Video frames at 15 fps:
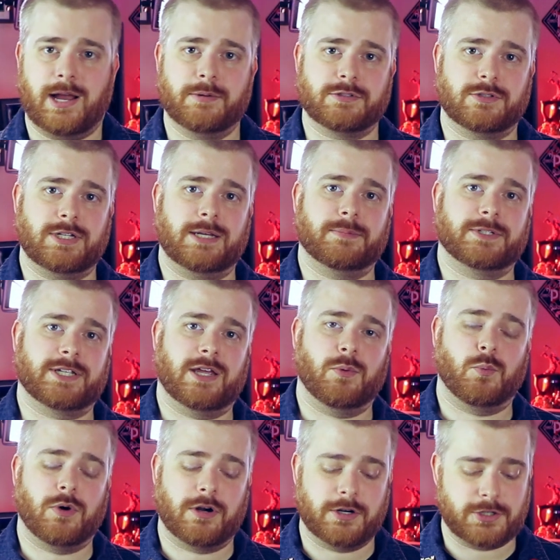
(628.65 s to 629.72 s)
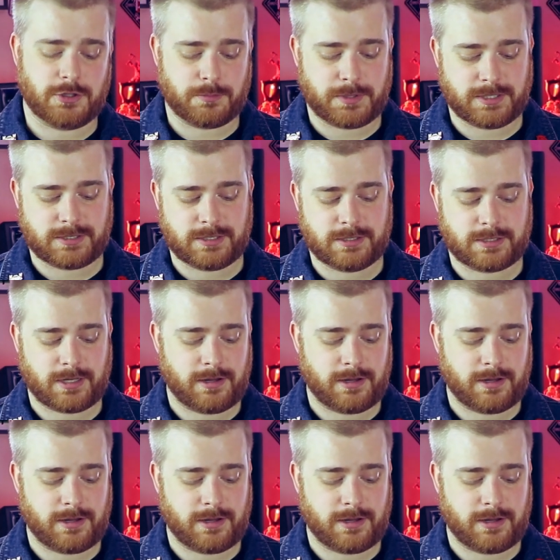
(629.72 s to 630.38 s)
I was only able to get 1 or 2 pieces